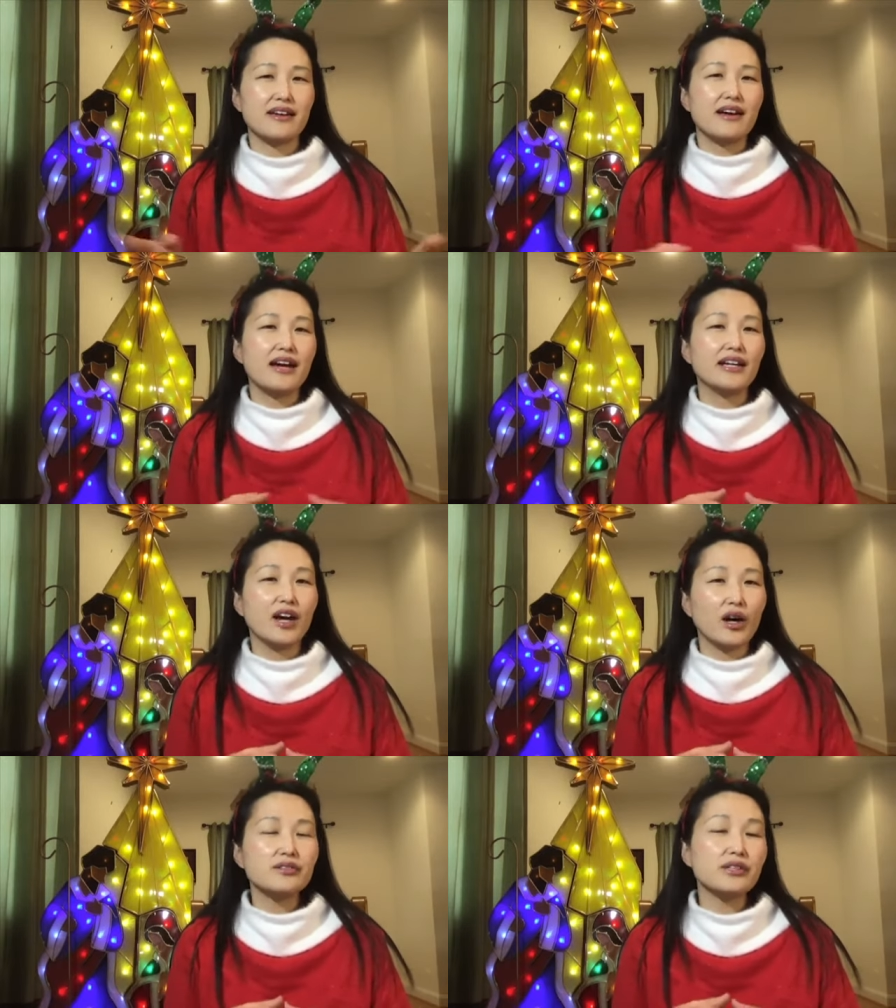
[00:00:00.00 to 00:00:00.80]
And he
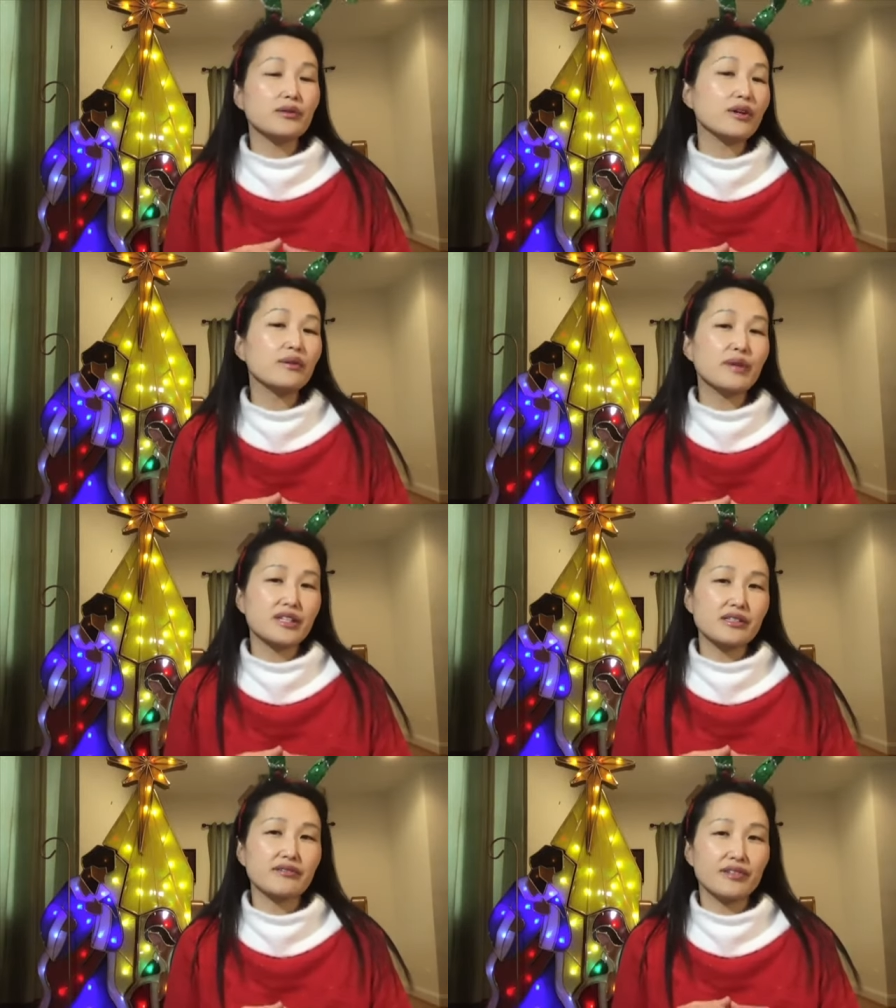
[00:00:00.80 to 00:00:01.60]
also wrote a
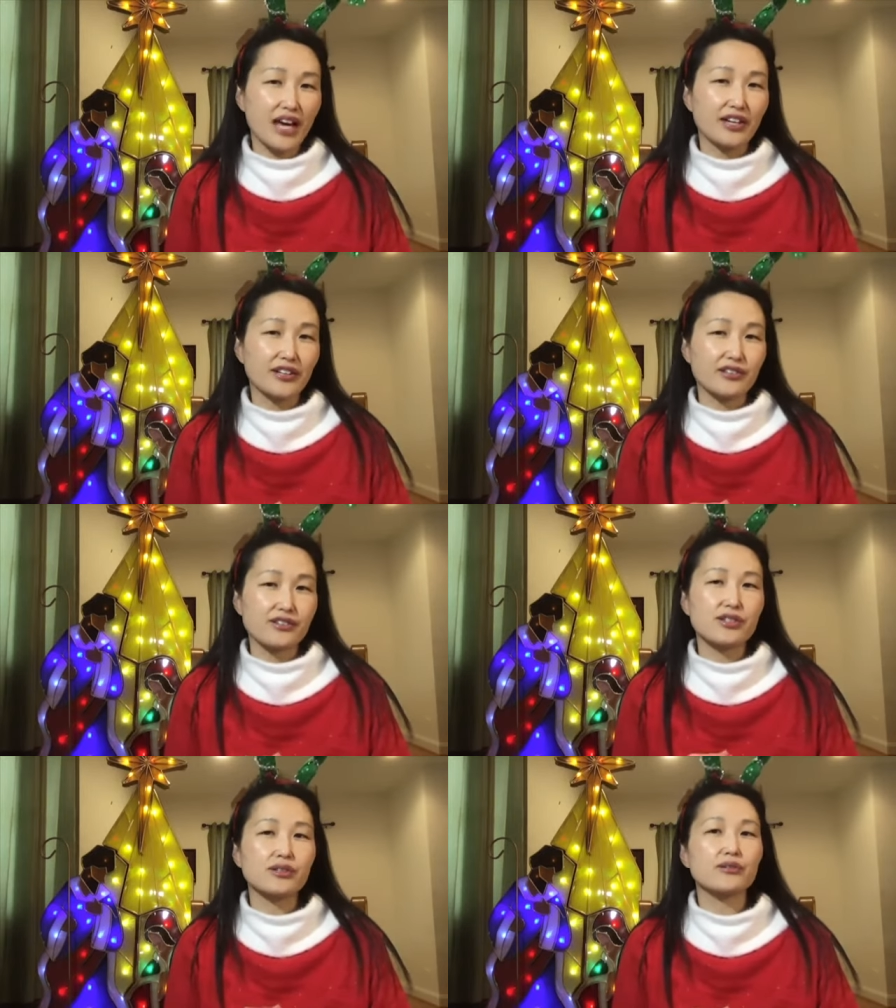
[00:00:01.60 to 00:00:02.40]
bunch of letters
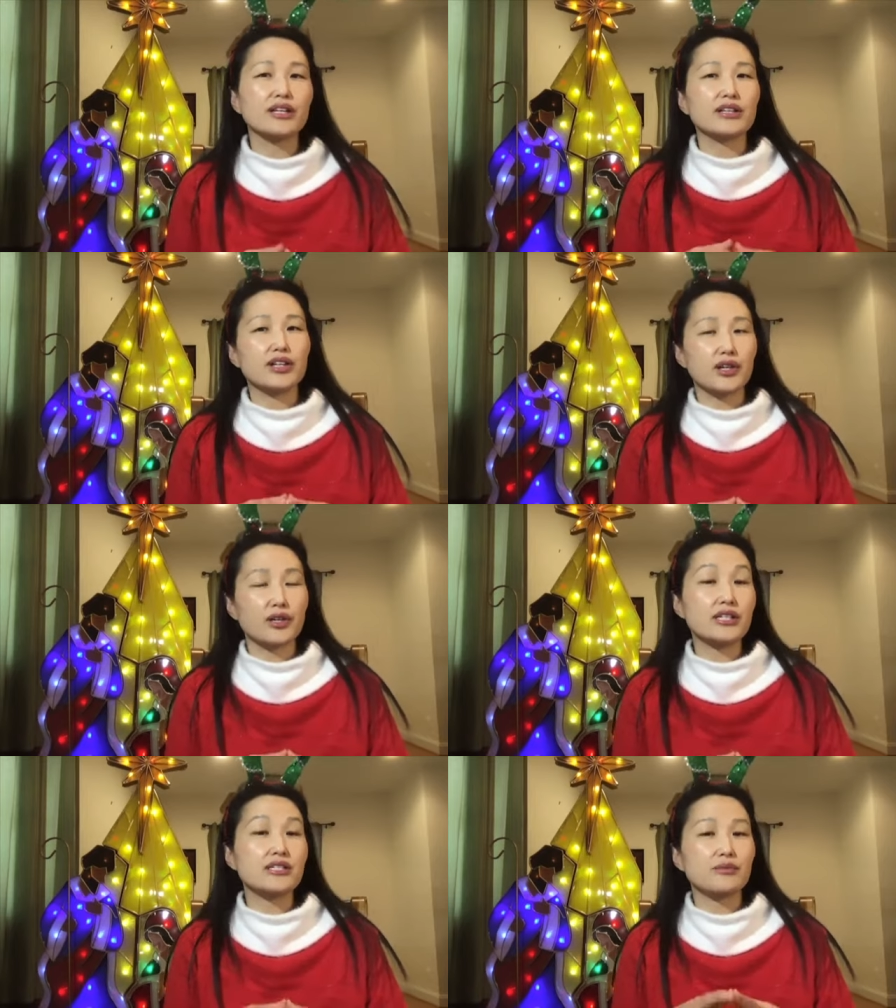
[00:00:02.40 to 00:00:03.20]
to
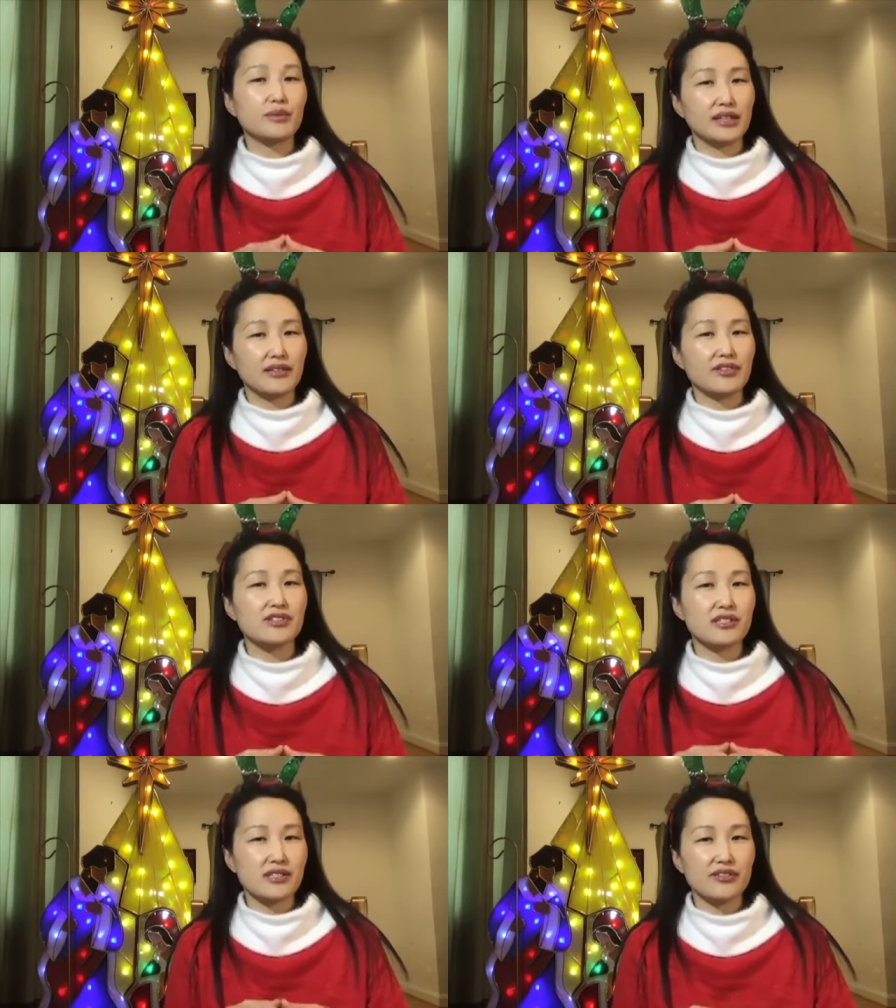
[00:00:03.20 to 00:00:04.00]
encourage the believers
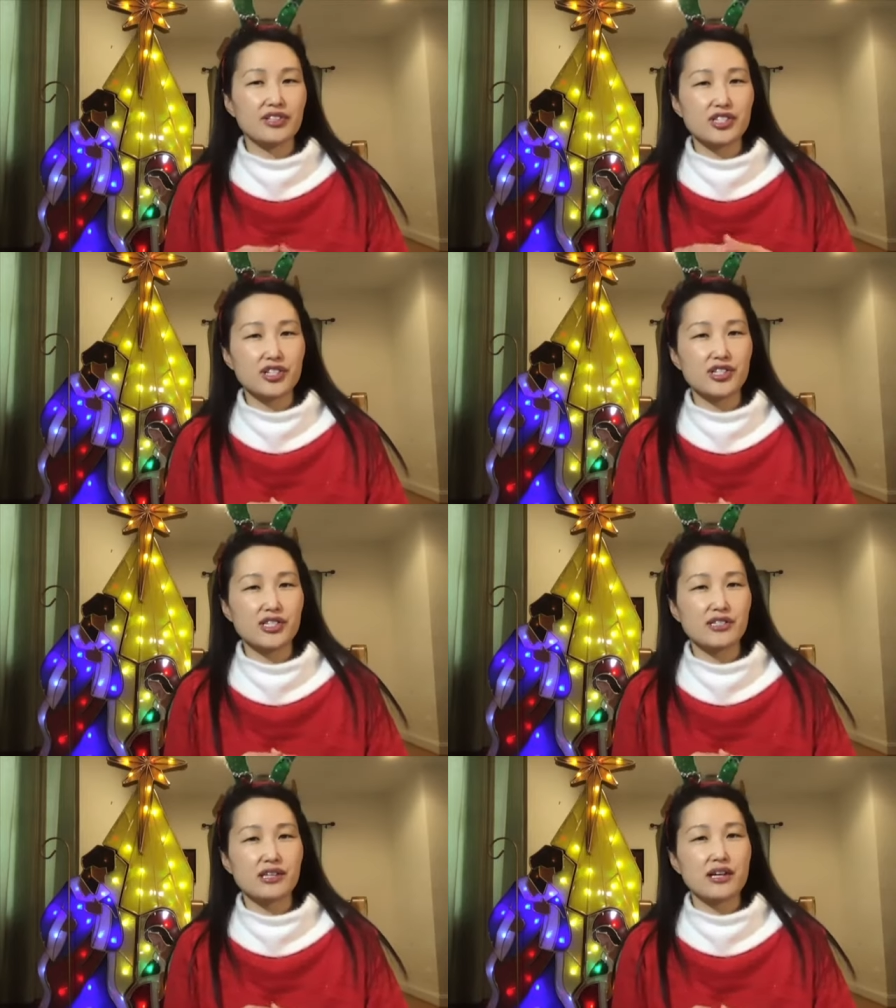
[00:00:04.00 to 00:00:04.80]
in different
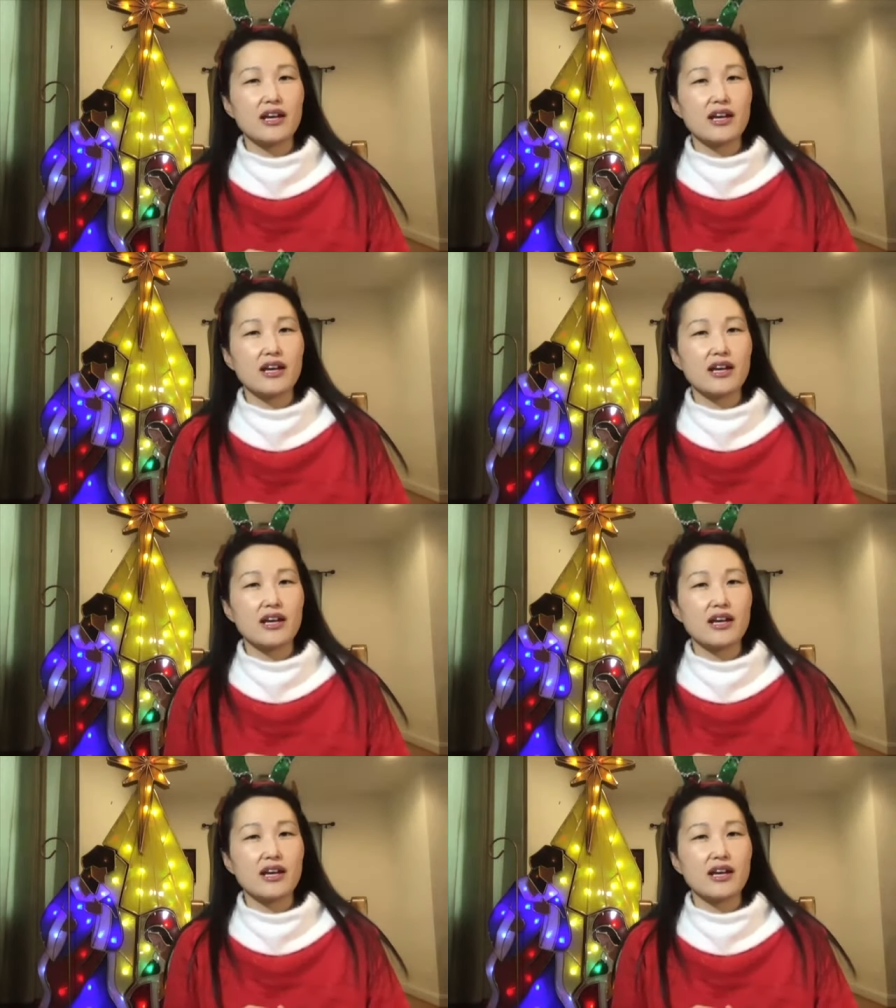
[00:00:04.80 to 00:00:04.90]
churches.